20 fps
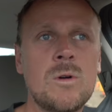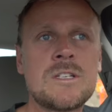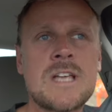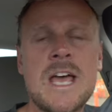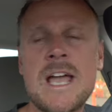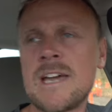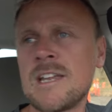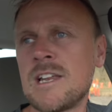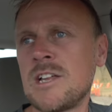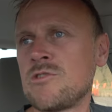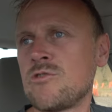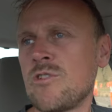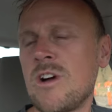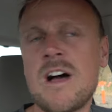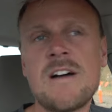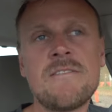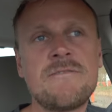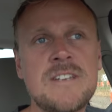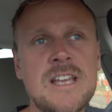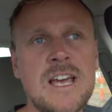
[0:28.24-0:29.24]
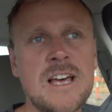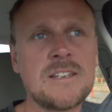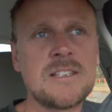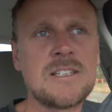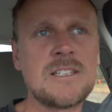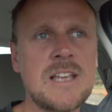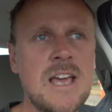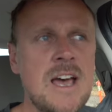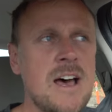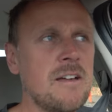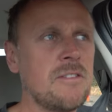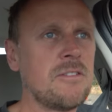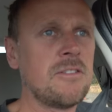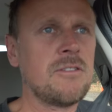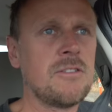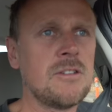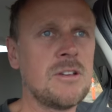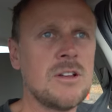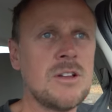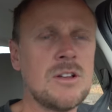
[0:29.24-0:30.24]
We're taking a drive down
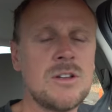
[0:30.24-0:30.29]
south